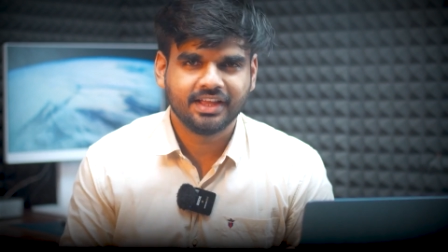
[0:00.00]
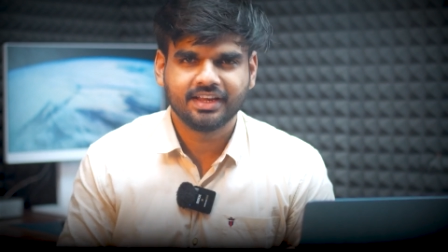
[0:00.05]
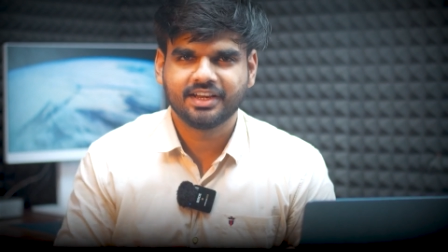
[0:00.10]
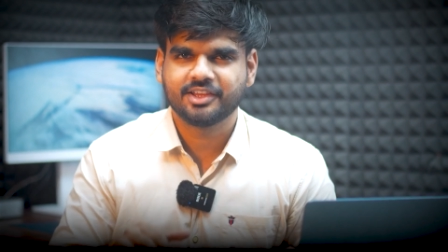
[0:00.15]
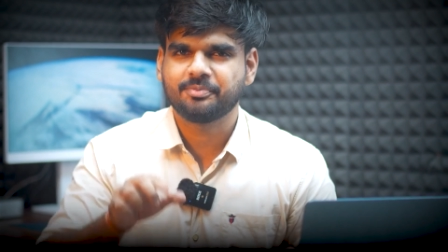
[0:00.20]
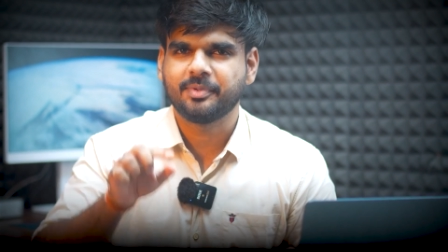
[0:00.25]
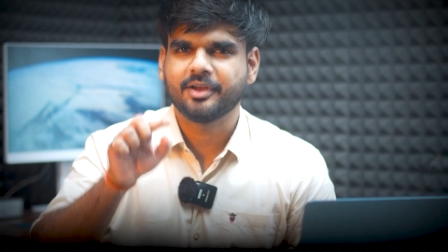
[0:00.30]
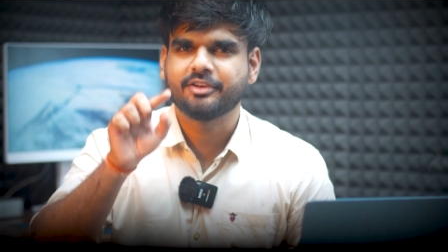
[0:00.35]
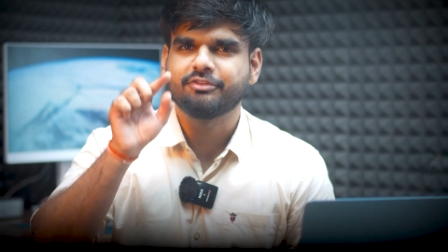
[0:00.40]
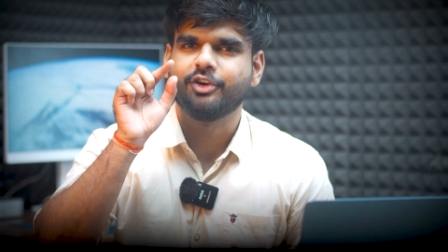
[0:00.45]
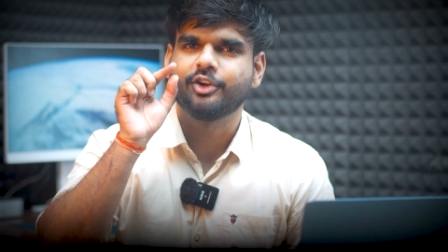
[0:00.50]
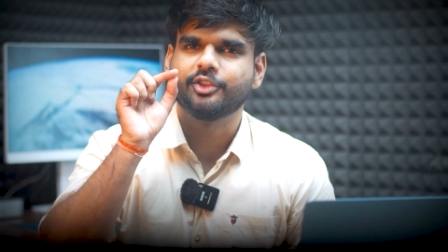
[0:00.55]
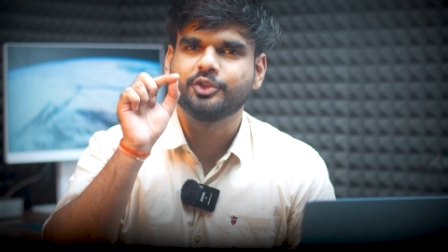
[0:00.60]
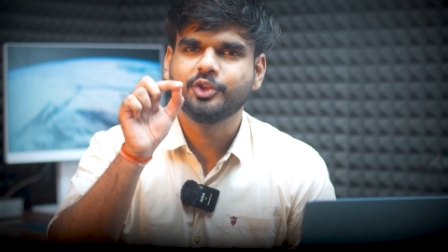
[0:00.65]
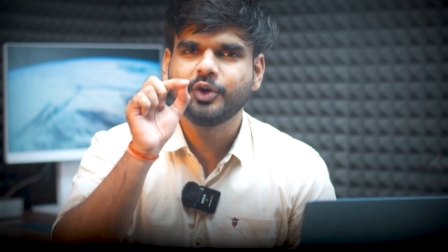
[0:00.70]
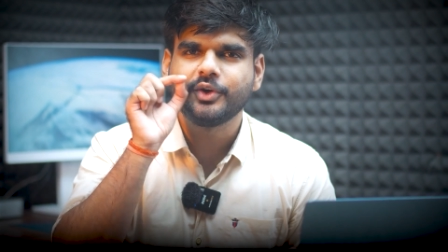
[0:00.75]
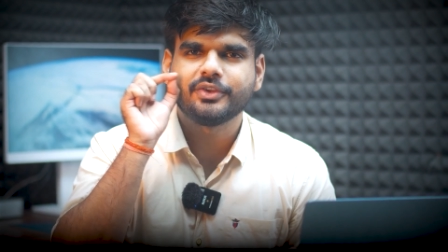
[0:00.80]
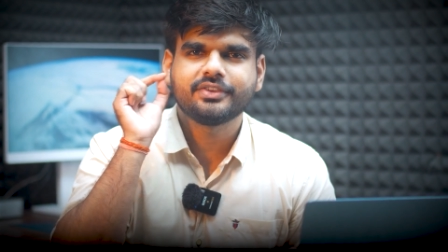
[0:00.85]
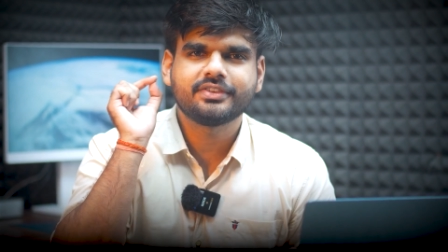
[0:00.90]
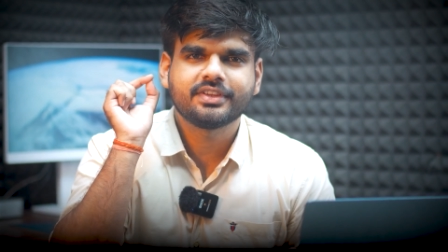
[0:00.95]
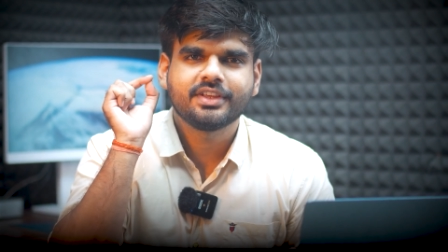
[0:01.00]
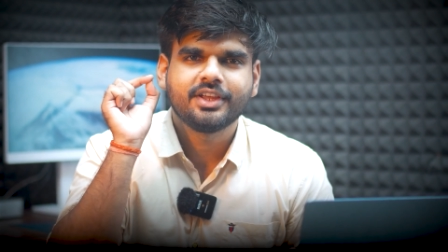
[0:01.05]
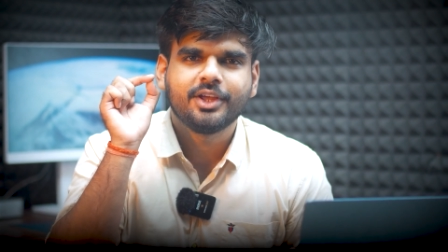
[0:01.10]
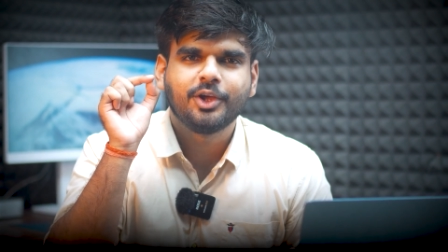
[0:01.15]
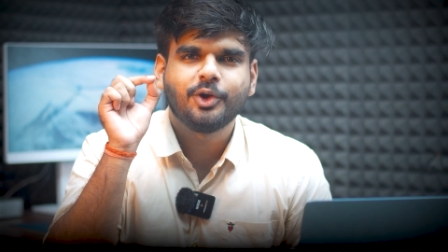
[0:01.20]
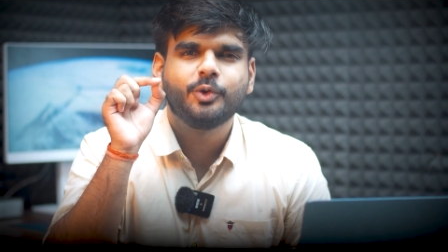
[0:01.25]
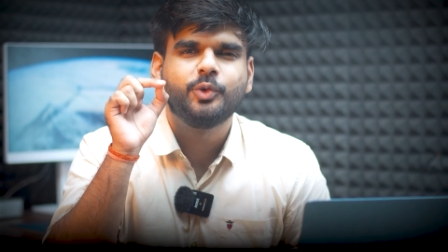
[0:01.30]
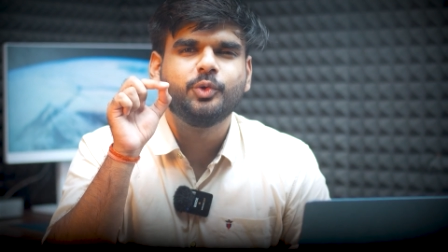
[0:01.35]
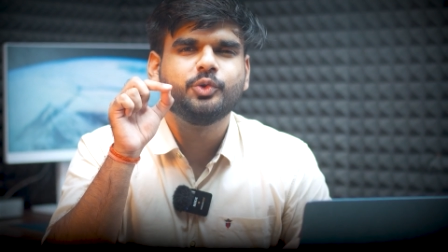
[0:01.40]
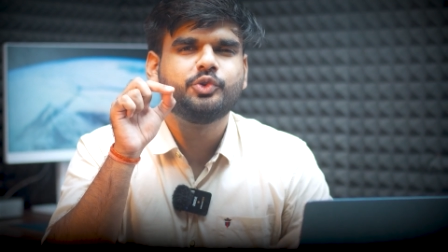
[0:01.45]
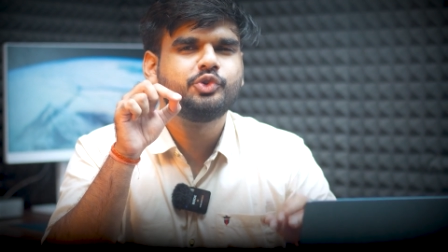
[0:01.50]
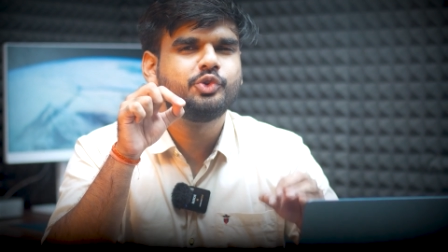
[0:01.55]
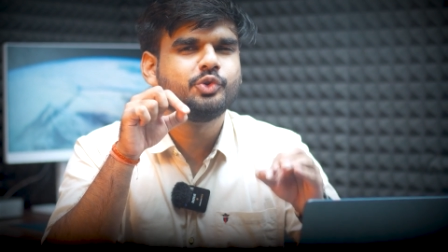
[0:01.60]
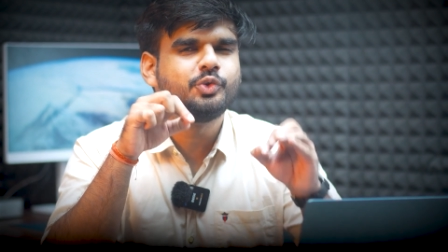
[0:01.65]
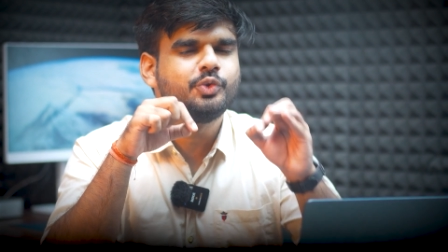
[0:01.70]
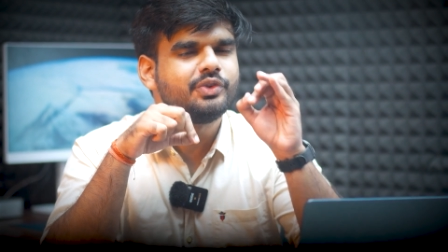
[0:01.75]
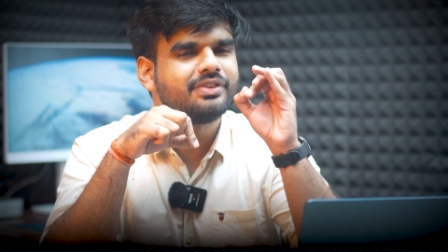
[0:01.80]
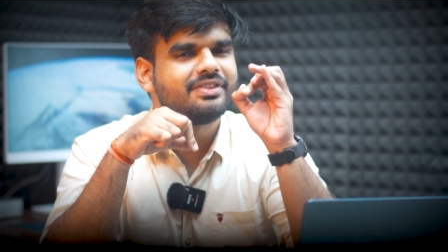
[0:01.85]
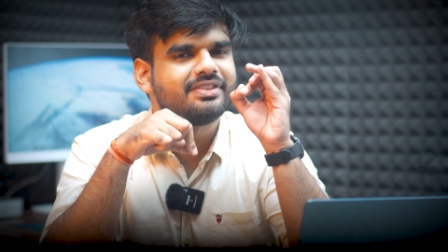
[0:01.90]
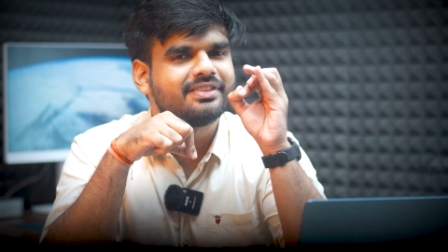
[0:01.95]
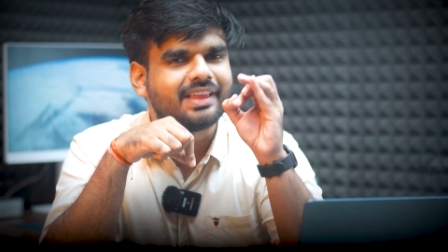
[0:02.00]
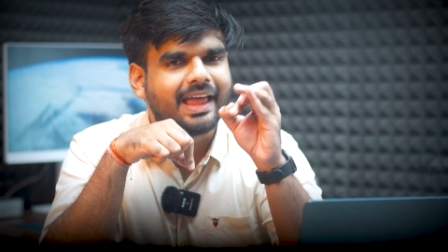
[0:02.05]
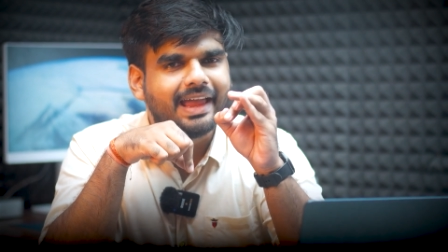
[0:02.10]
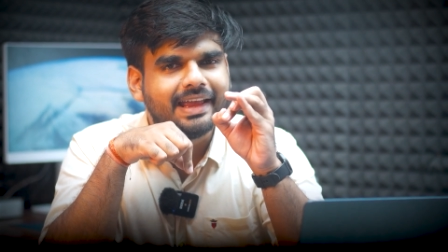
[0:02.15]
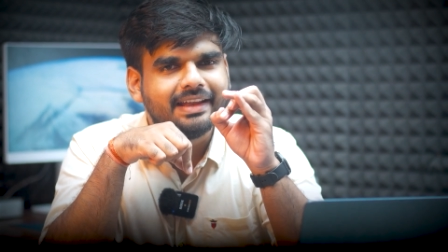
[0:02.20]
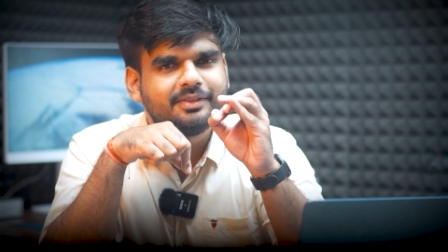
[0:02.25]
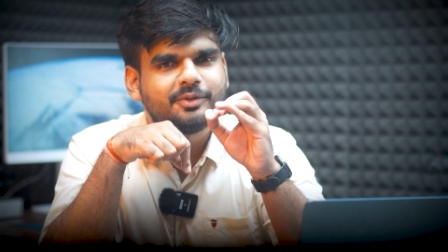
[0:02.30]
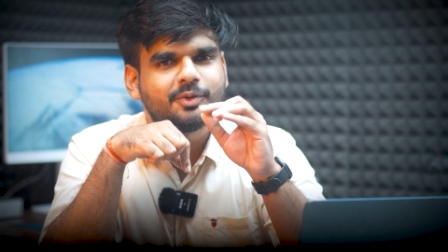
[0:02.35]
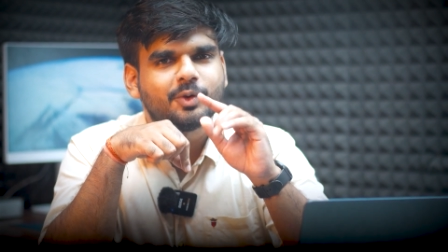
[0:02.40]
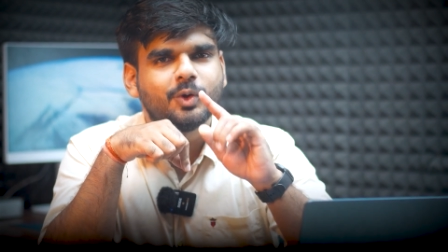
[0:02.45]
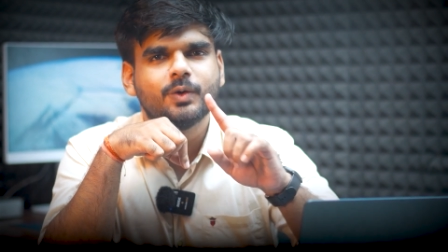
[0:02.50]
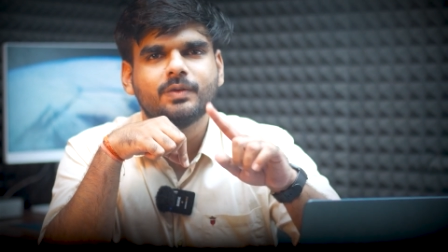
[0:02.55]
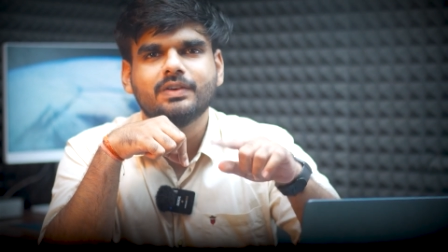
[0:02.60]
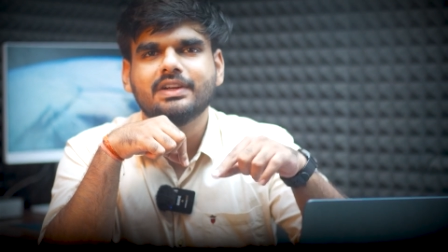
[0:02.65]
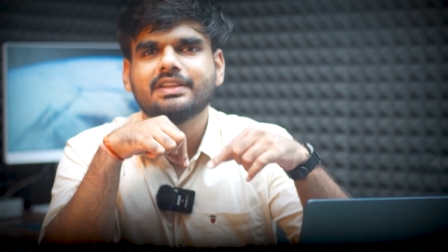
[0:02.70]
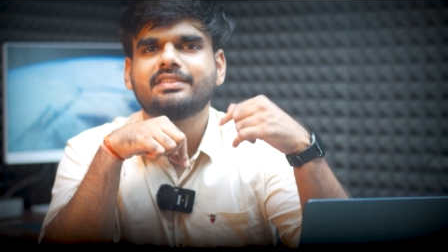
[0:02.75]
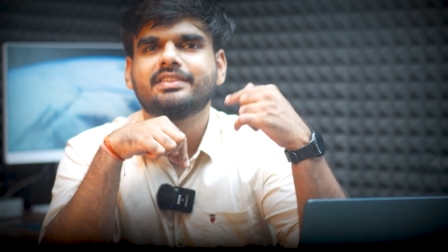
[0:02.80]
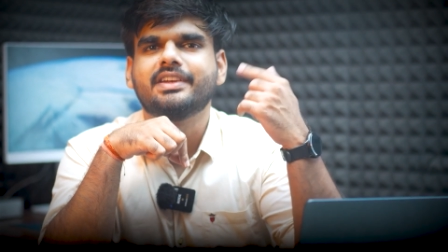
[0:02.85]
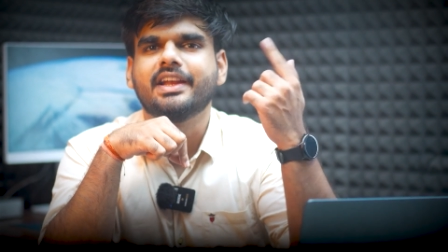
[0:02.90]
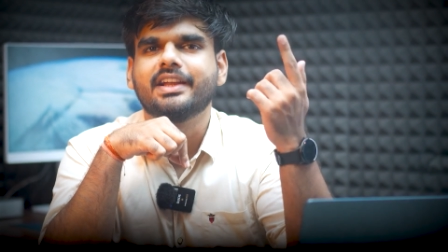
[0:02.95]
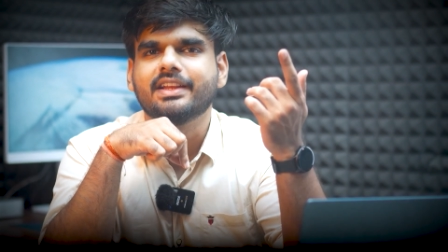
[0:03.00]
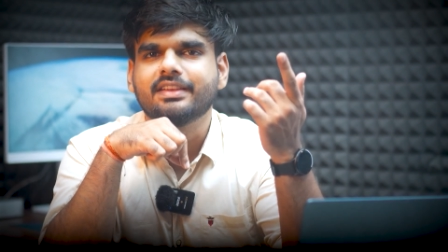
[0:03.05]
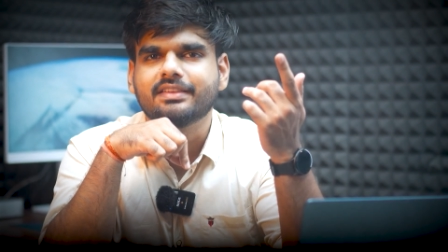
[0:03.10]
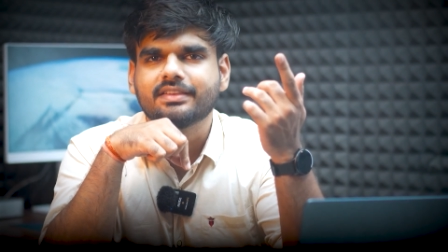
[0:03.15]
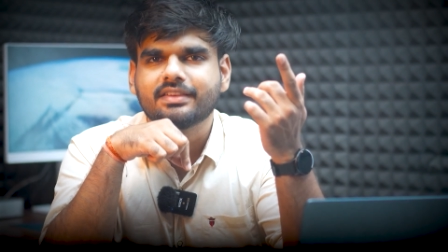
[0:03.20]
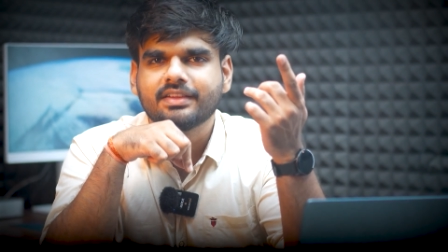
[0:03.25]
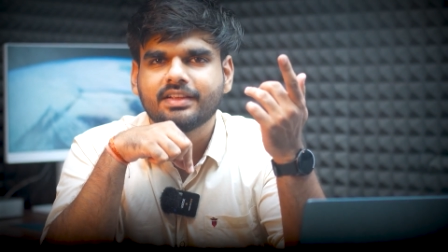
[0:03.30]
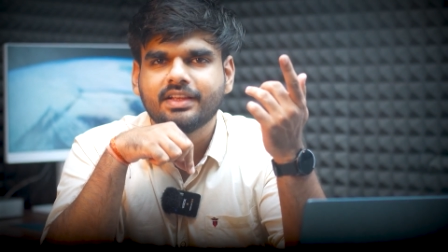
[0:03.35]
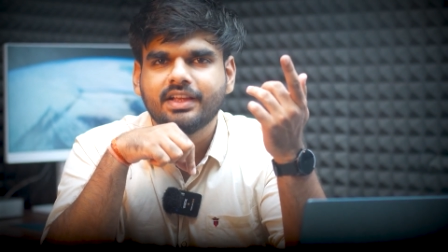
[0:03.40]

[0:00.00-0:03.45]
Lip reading: Respect for those who choose science over status,